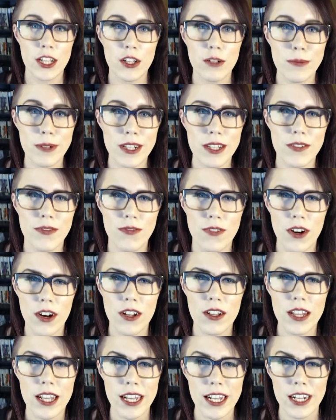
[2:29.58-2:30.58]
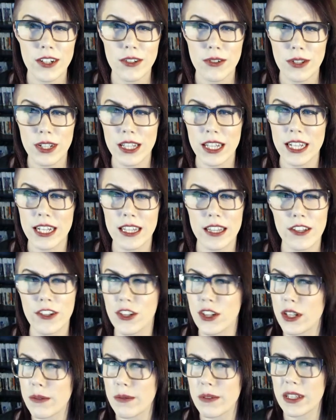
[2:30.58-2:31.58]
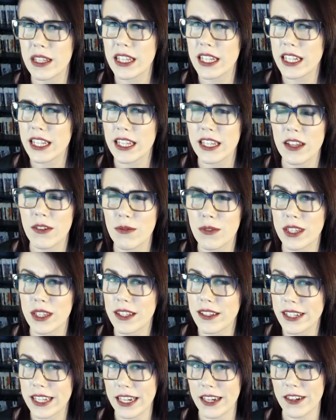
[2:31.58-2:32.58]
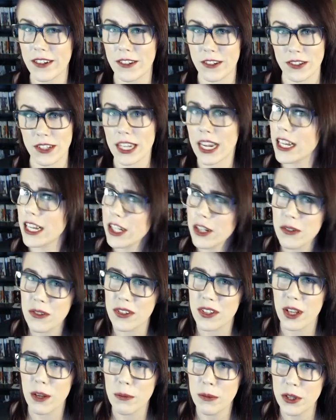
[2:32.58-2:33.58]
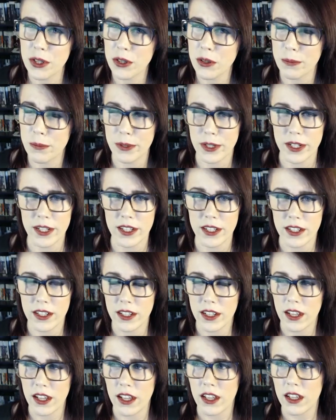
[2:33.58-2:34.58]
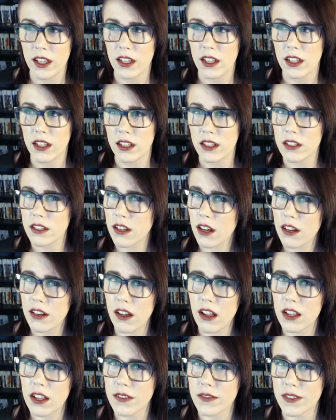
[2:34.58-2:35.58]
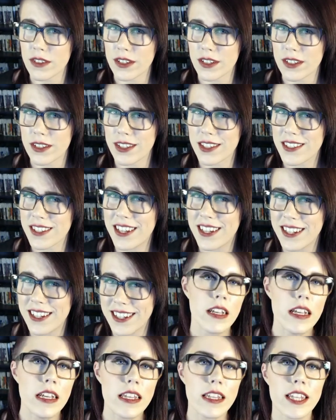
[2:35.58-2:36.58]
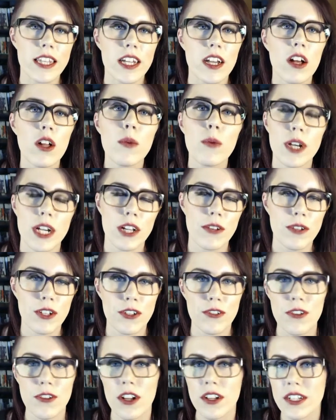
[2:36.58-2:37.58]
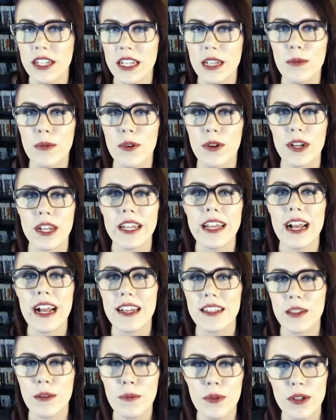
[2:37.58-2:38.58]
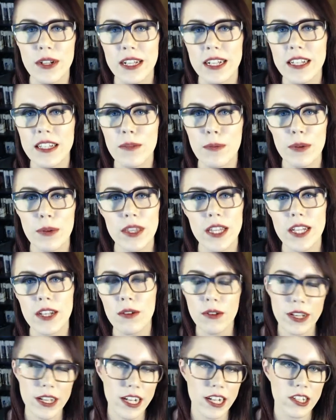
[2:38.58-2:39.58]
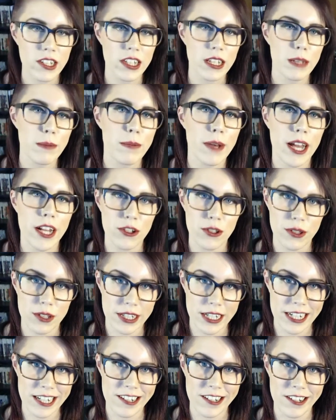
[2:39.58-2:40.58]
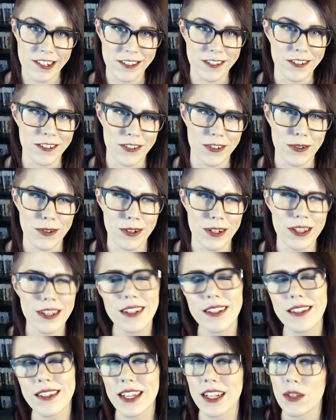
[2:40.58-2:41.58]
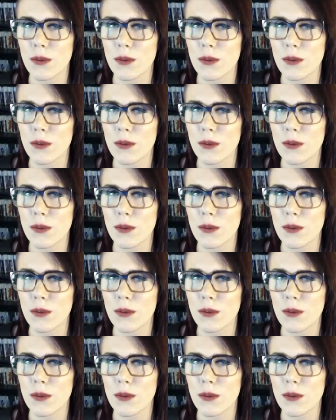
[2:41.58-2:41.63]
humans fall actually legitimately in love with these characters. I know some do, but not all of us. They all work in Ristorante Amore as employees, but they don't actually match their characters, or at least